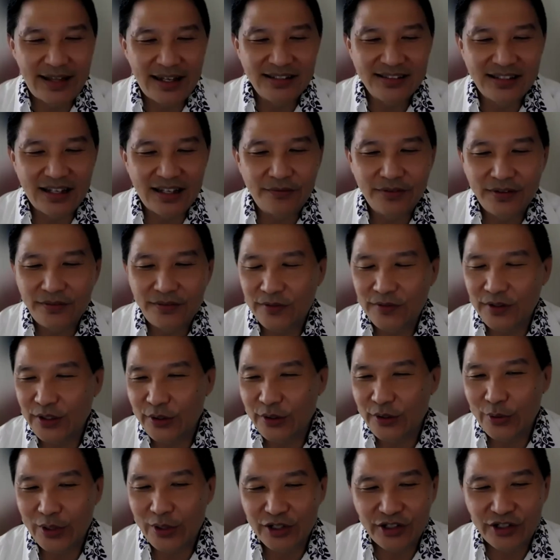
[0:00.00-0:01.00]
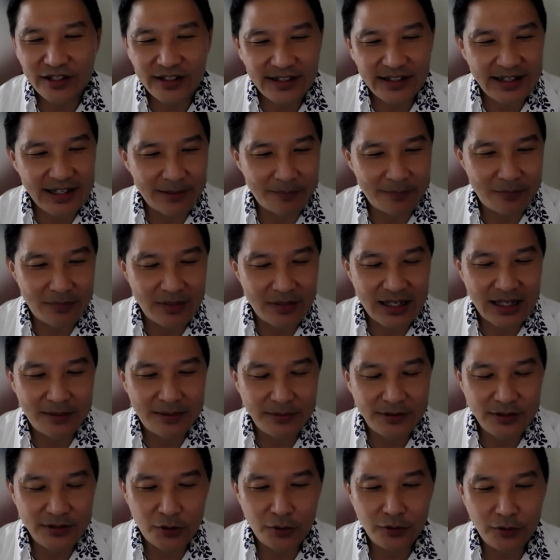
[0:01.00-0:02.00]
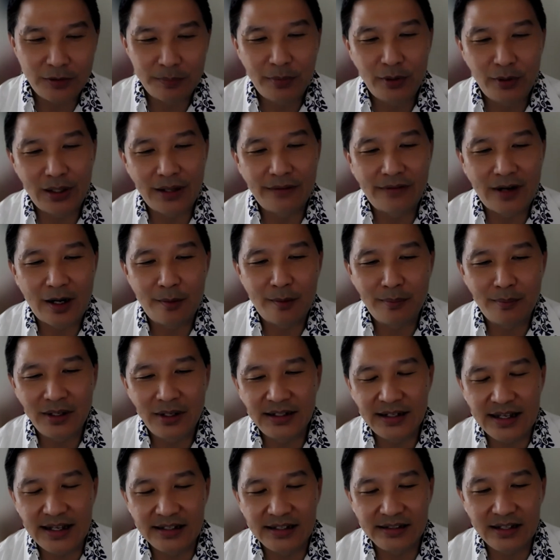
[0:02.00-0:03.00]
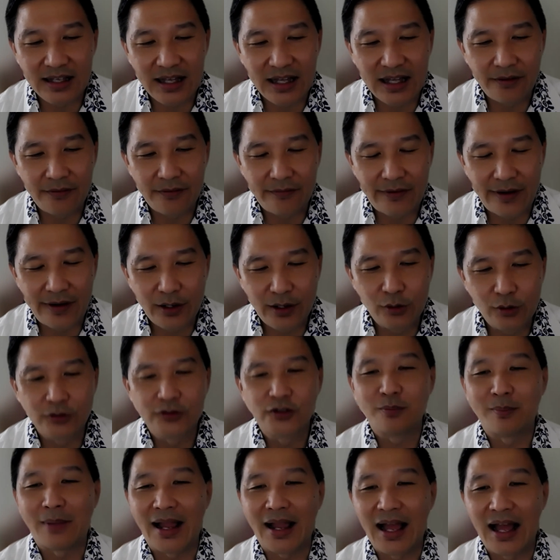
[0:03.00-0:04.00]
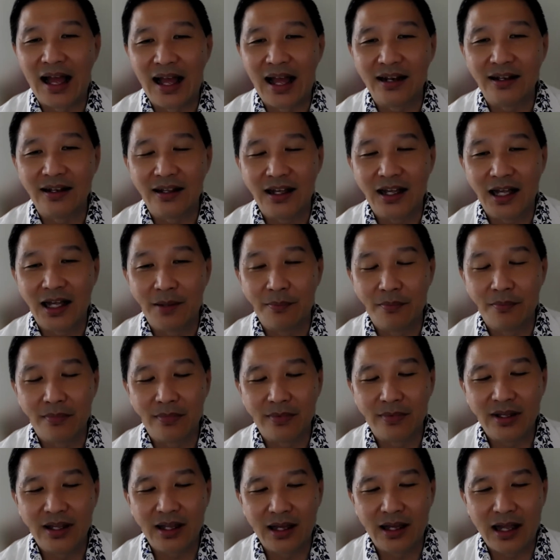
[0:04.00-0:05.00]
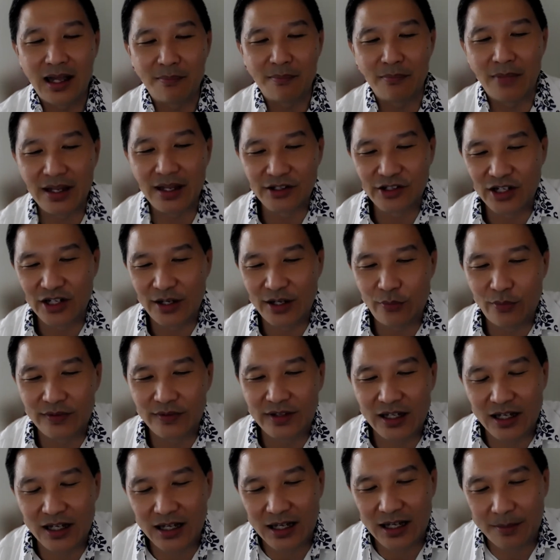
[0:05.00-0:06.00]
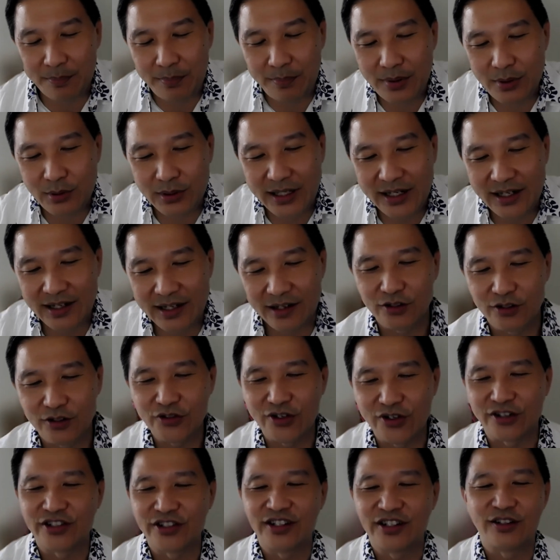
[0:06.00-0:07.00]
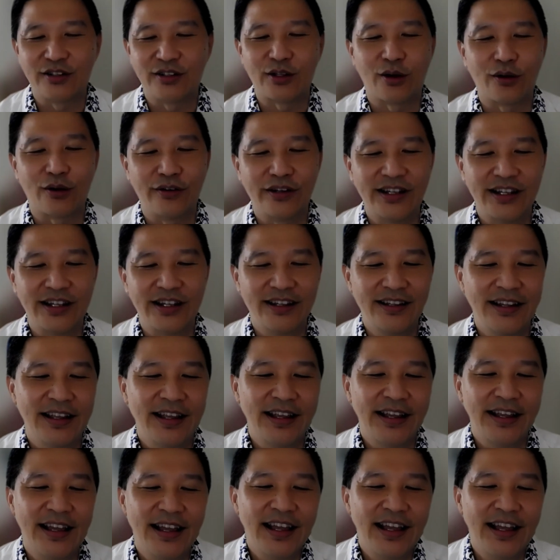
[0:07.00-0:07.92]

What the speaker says: Thanks, Ivan, for the question. Yeah. So built environment is very close to my heart. I'm actually with the Building and Construction Authority.